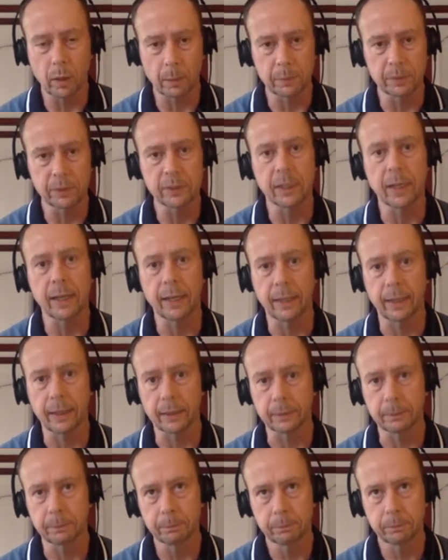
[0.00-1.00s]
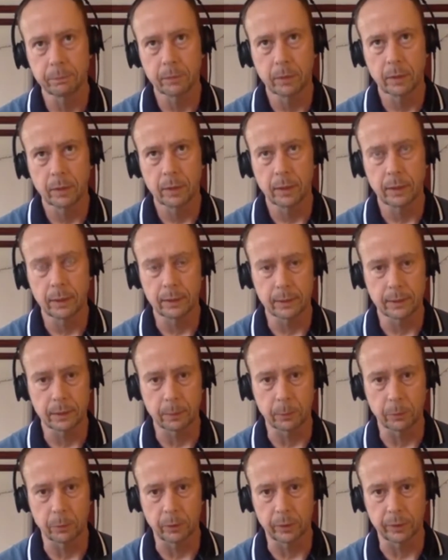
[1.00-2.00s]
I'm saying, in
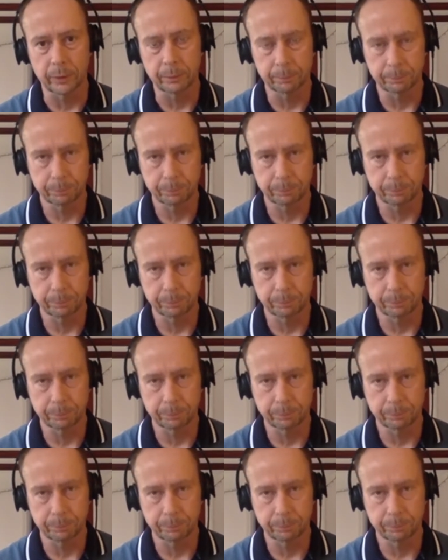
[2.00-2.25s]
summary,